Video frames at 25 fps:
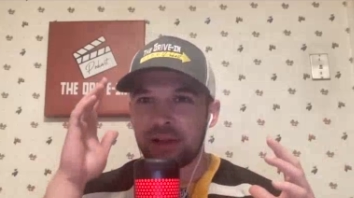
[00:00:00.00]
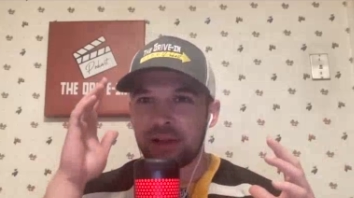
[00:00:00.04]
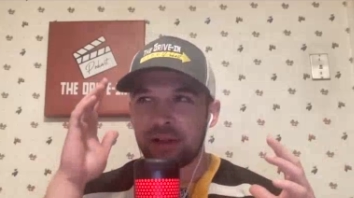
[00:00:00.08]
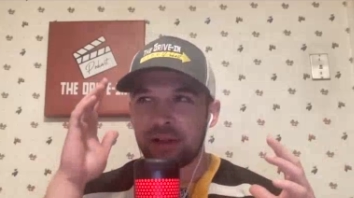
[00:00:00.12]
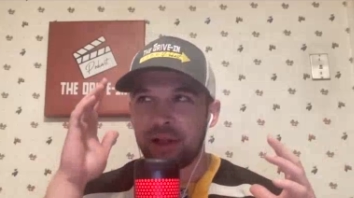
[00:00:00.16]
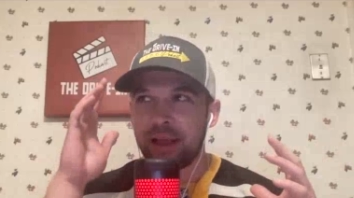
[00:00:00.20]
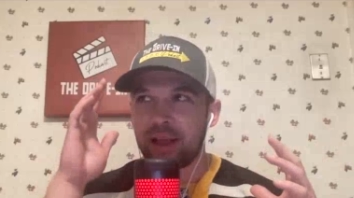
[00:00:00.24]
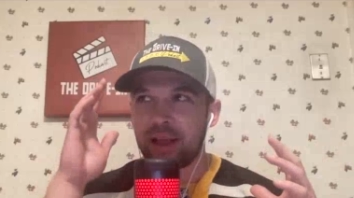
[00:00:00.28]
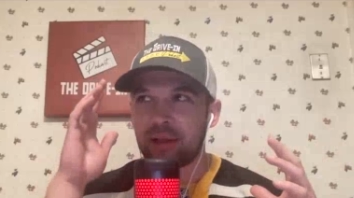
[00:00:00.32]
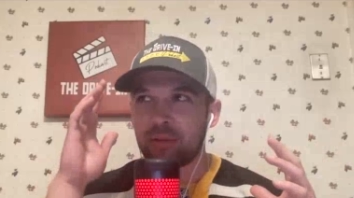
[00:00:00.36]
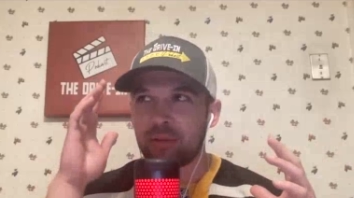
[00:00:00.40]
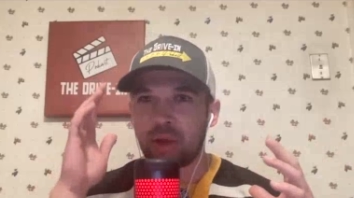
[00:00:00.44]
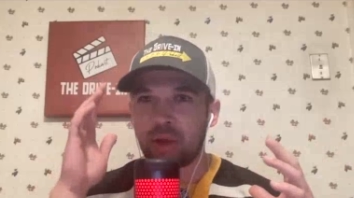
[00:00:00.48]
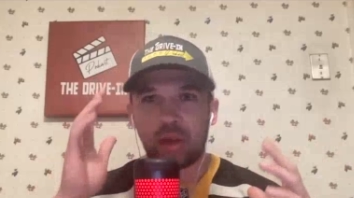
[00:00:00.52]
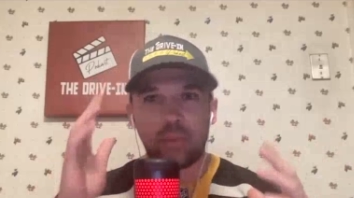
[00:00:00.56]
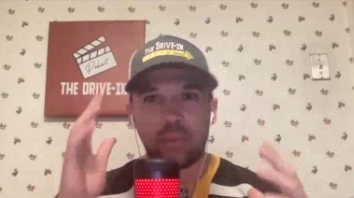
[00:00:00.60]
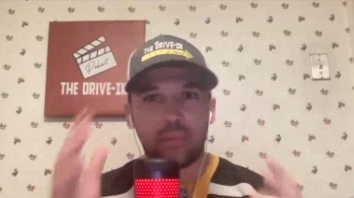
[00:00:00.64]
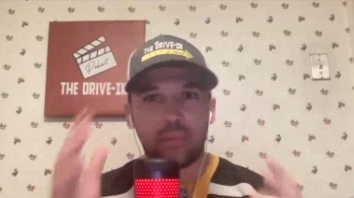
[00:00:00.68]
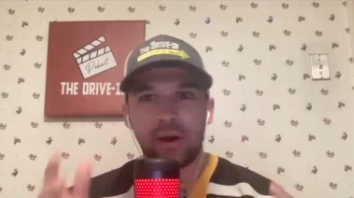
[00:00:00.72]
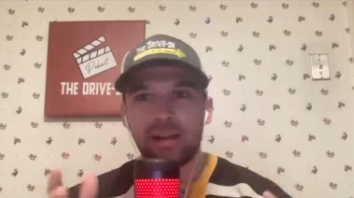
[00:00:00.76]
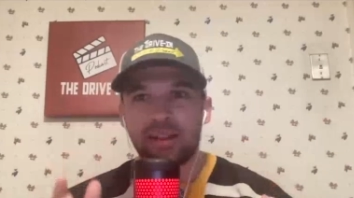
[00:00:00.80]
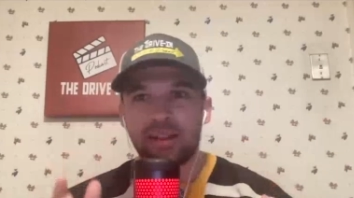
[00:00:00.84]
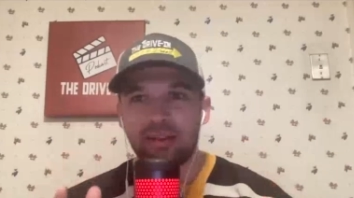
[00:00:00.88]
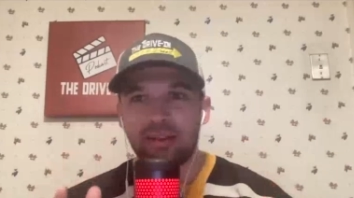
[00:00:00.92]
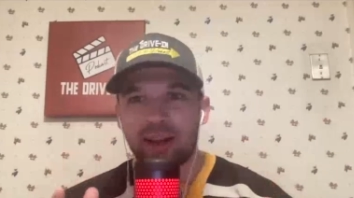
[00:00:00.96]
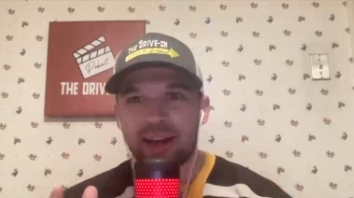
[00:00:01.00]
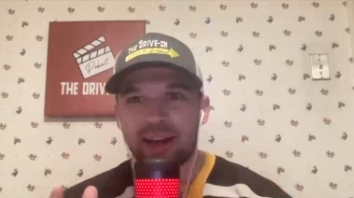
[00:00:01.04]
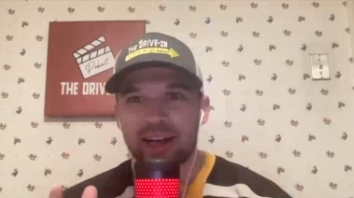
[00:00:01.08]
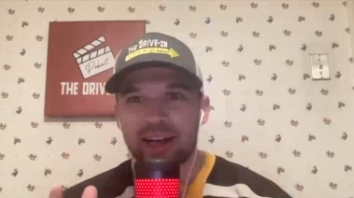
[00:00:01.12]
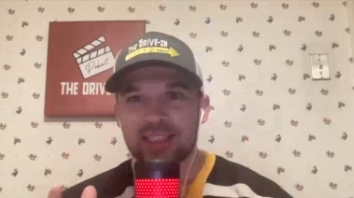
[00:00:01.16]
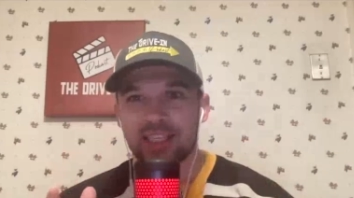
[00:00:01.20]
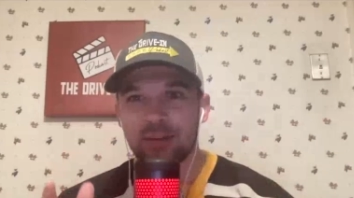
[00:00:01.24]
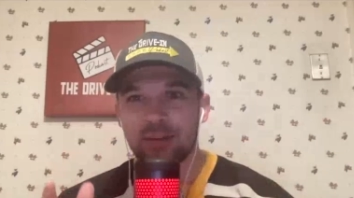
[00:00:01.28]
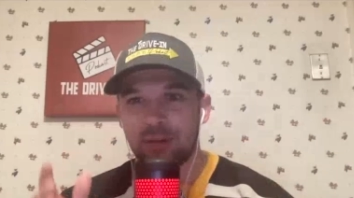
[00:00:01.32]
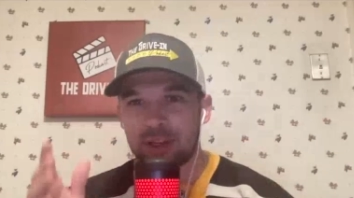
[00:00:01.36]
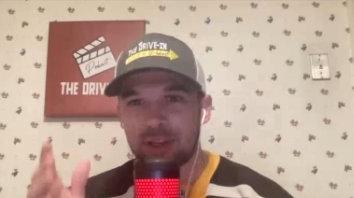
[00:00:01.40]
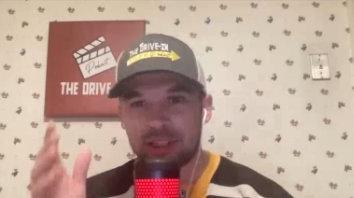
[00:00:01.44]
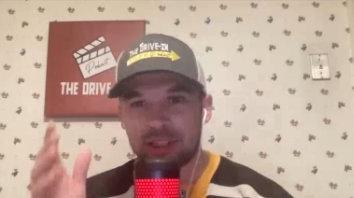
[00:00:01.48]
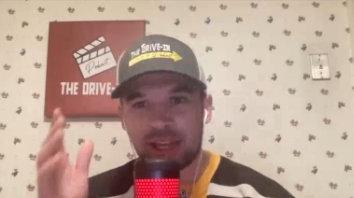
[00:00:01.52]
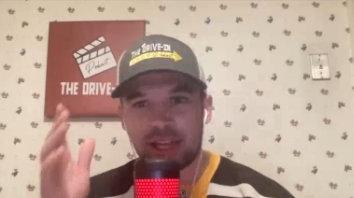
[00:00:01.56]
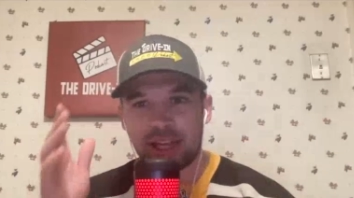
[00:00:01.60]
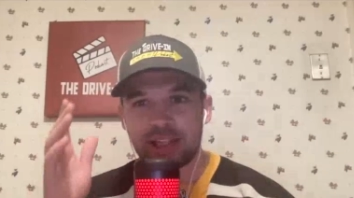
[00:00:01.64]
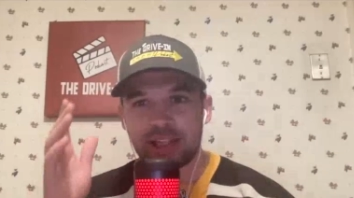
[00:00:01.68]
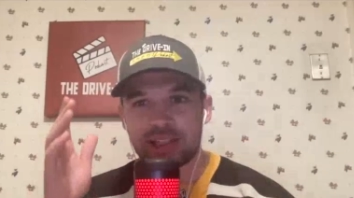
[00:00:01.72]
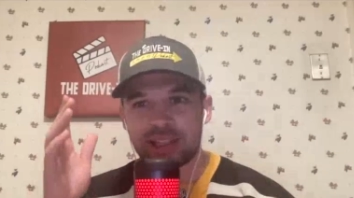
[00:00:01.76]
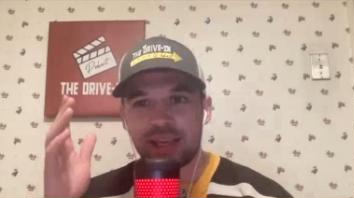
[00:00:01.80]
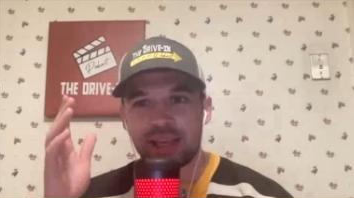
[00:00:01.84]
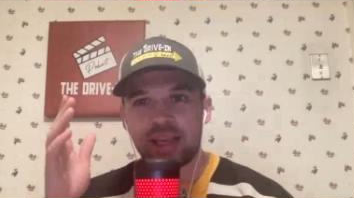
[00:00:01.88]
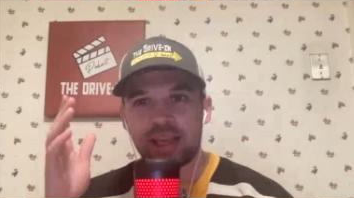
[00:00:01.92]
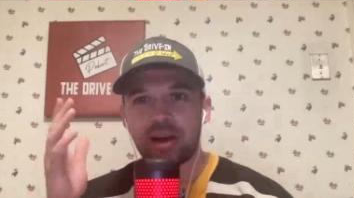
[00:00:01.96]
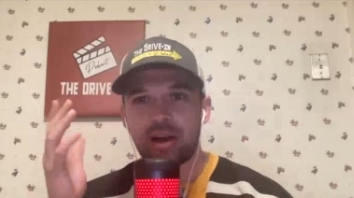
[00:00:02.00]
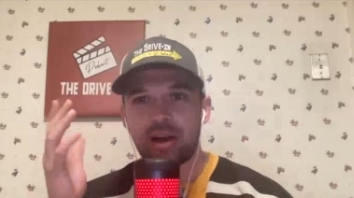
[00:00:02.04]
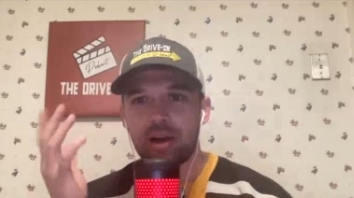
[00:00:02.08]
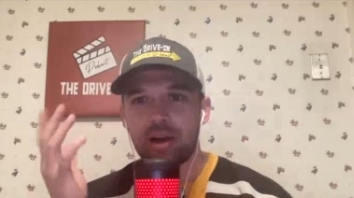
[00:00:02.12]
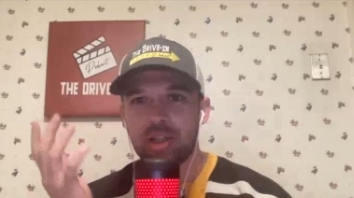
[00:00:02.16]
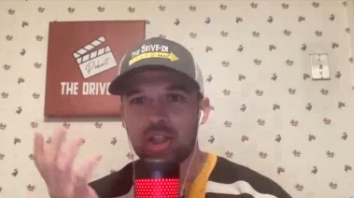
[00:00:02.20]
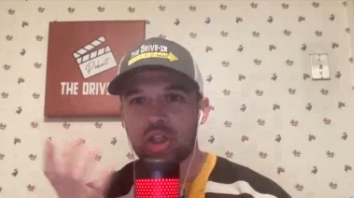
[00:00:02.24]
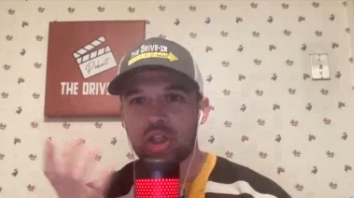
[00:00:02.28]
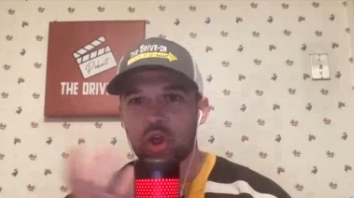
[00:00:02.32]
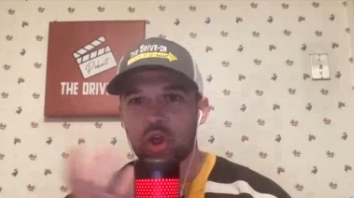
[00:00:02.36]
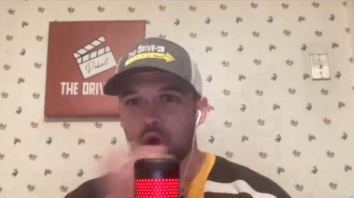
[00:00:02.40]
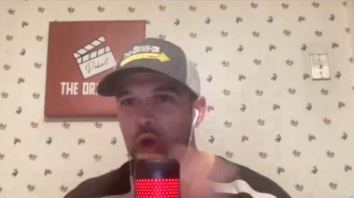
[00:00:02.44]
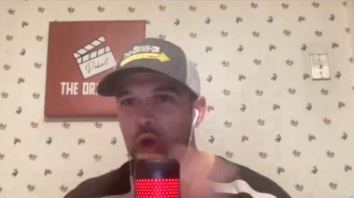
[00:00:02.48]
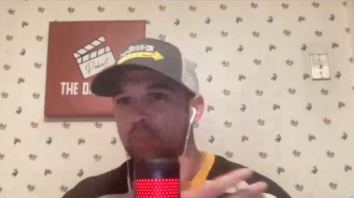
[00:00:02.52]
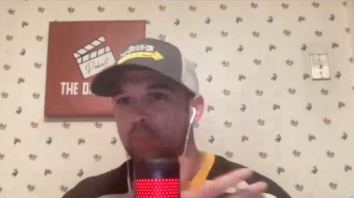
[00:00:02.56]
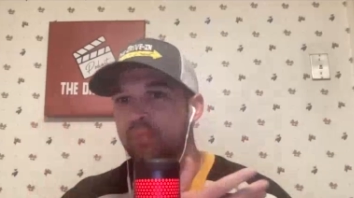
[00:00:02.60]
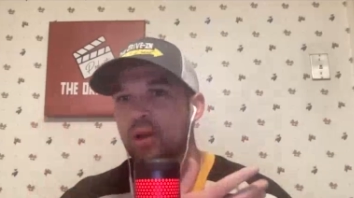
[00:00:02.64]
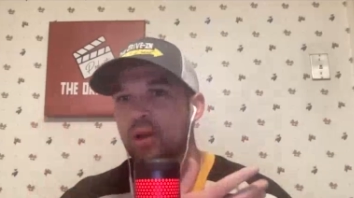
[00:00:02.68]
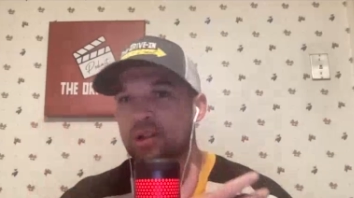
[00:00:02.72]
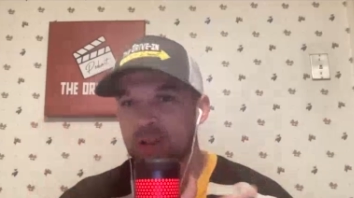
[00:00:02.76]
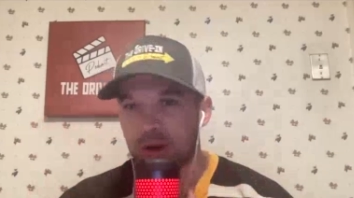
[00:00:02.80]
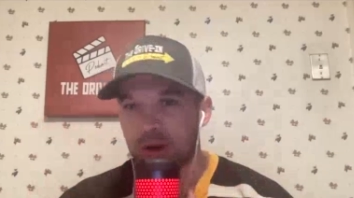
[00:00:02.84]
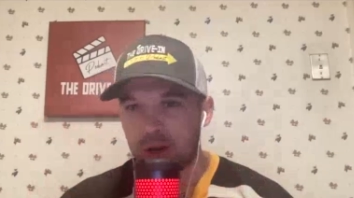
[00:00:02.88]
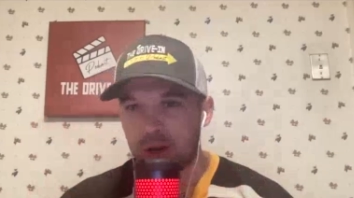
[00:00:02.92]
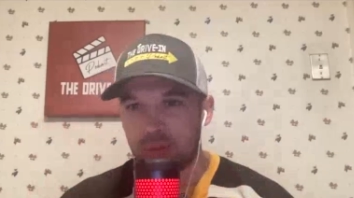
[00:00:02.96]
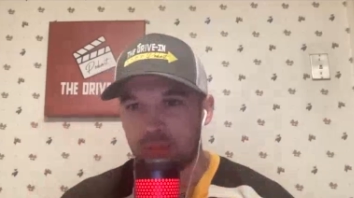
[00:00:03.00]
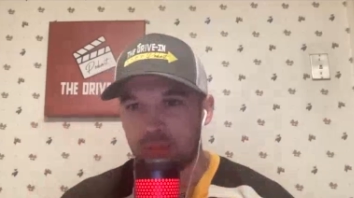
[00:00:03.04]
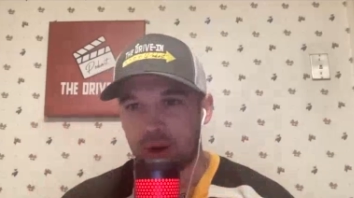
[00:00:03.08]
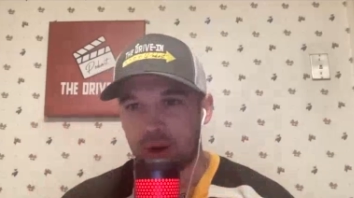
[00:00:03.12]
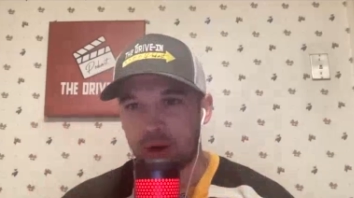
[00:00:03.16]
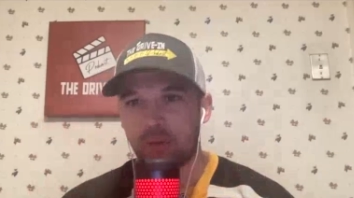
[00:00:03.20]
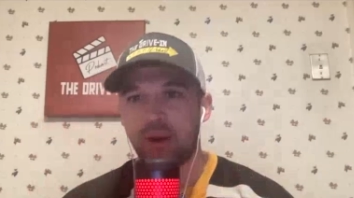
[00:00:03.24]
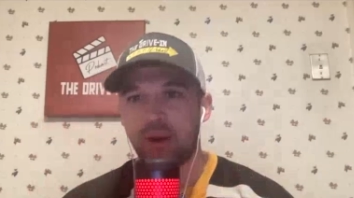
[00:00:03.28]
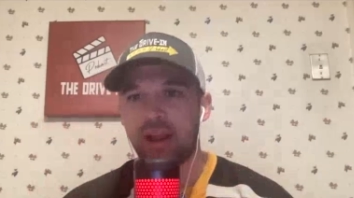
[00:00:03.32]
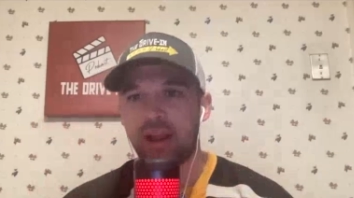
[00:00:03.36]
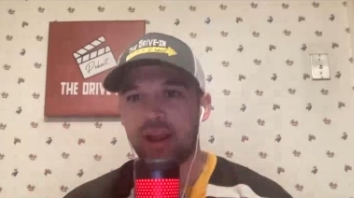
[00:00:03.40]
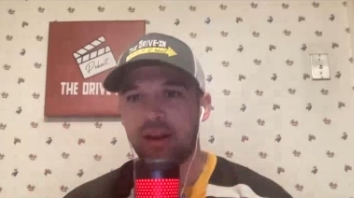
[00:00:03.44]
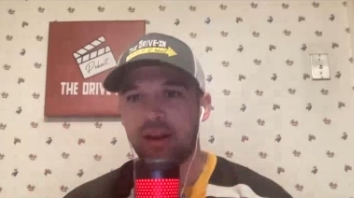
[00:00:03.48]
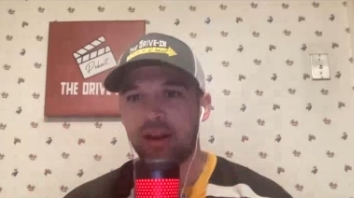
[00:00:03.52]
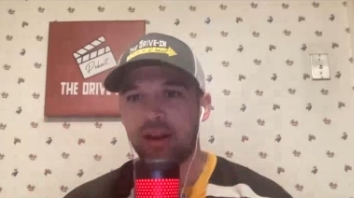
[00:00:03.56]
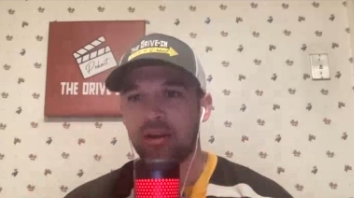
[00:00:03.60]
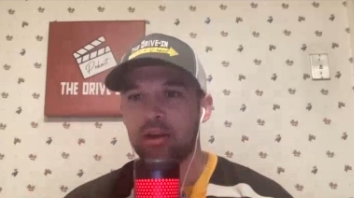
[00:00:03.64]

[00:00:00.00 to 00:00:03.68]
like when you play The Last of Us, it's like a script that's already been written.